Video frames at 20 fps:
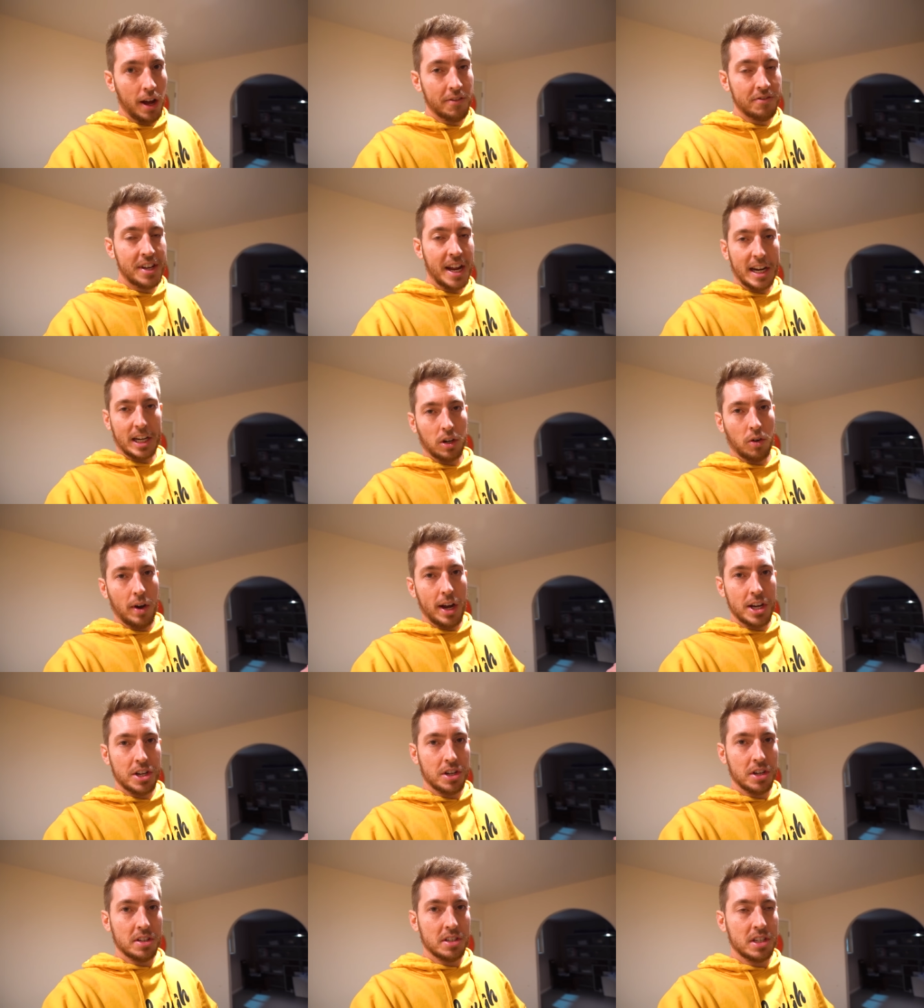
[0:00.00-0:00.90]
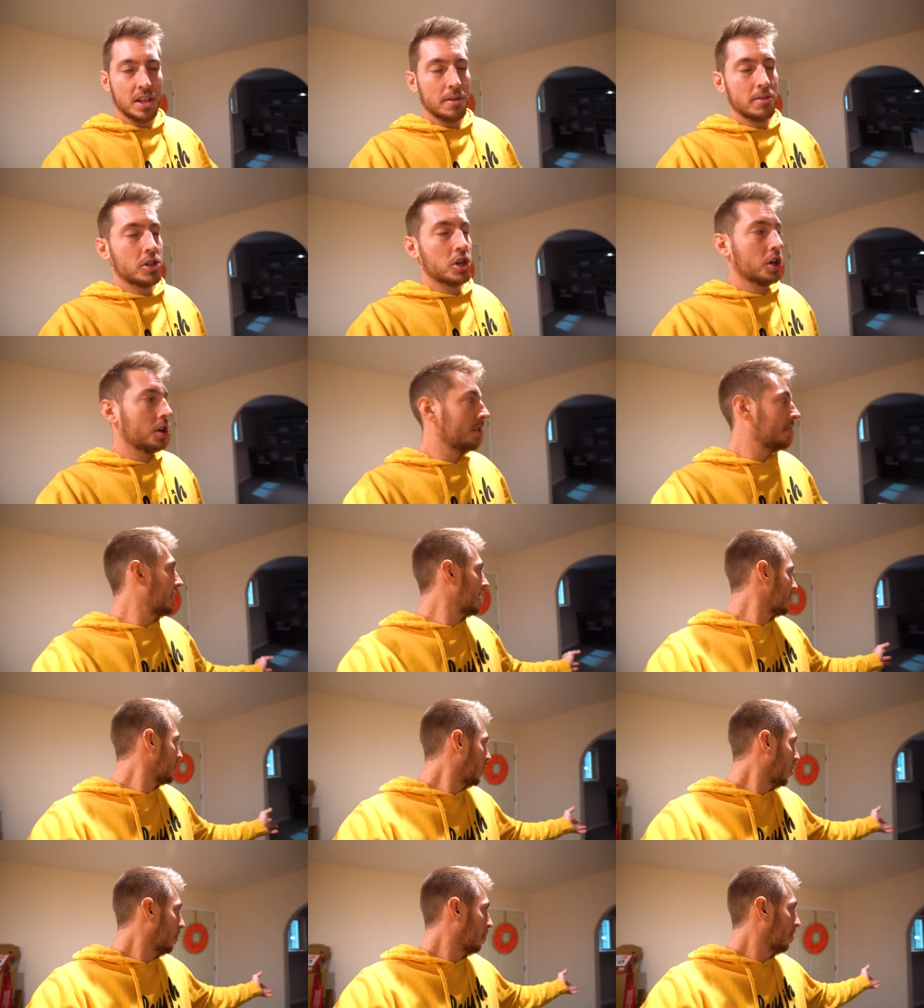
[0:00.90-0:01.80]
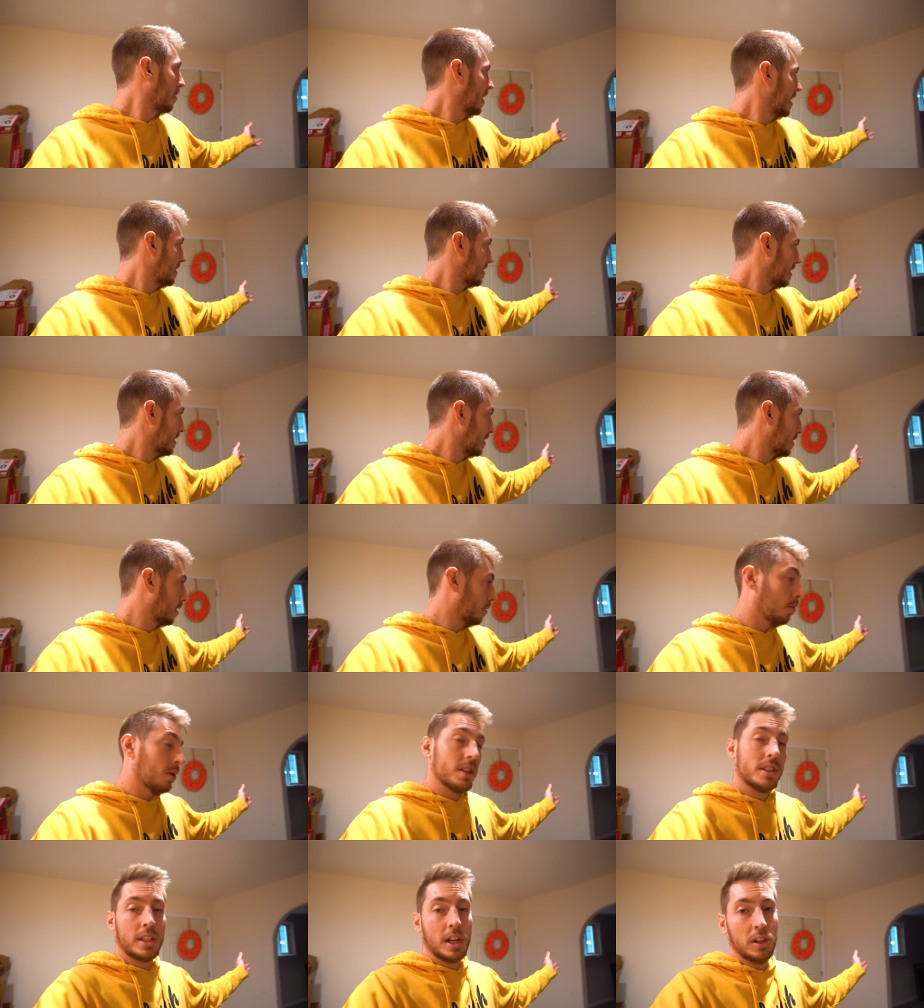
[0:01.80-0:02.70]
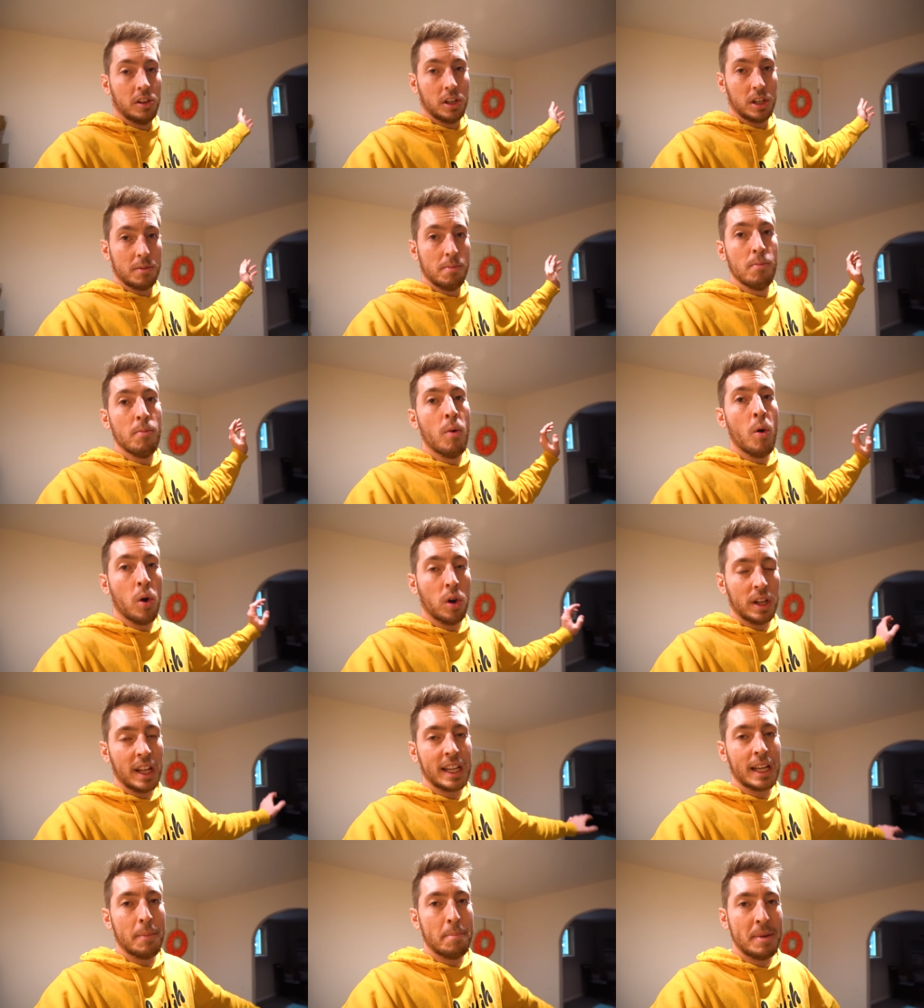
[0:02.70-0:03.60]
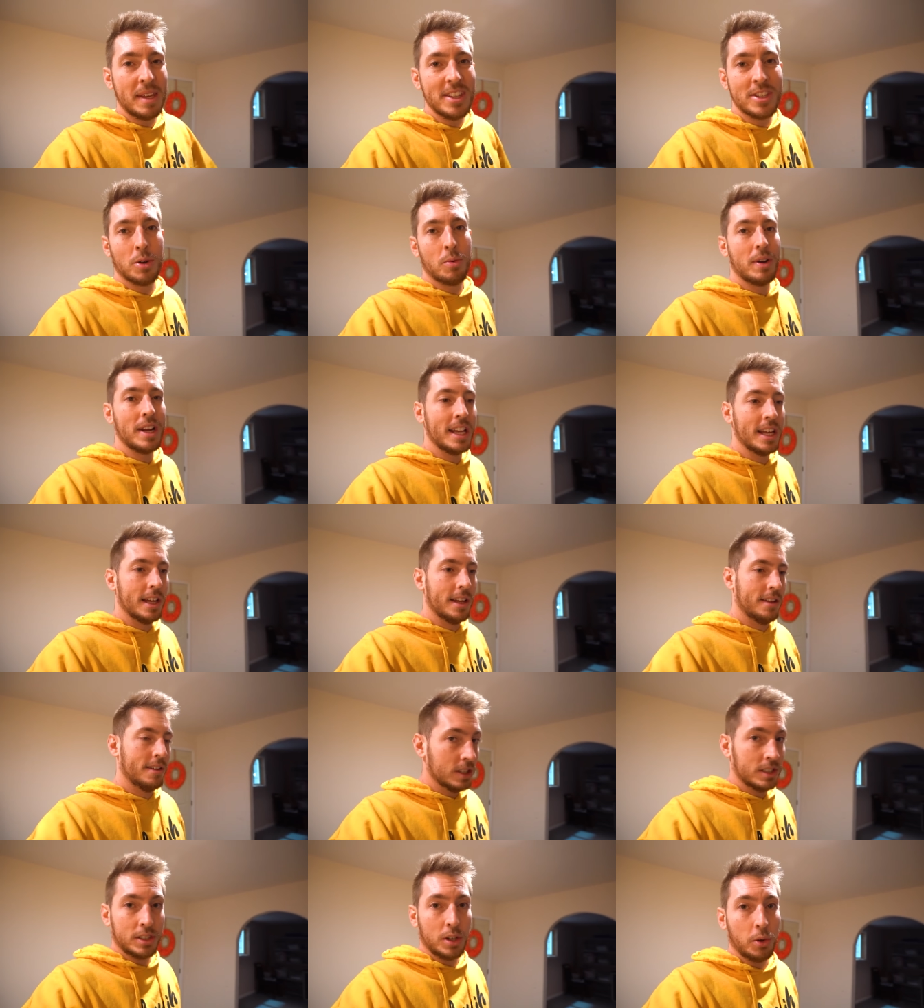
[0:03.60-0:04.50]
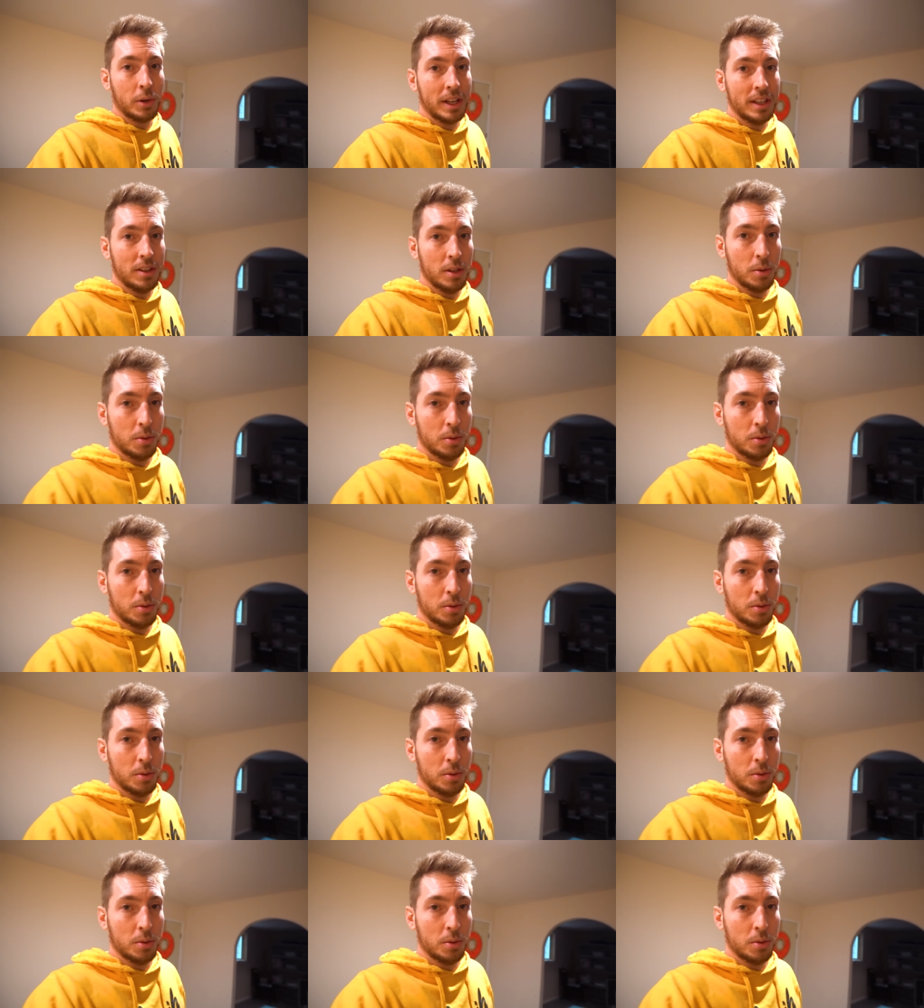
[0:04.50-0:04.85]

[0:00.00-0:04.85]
of decorations to turn this whole place into what's gonna look more like a pizzeria. Let's go get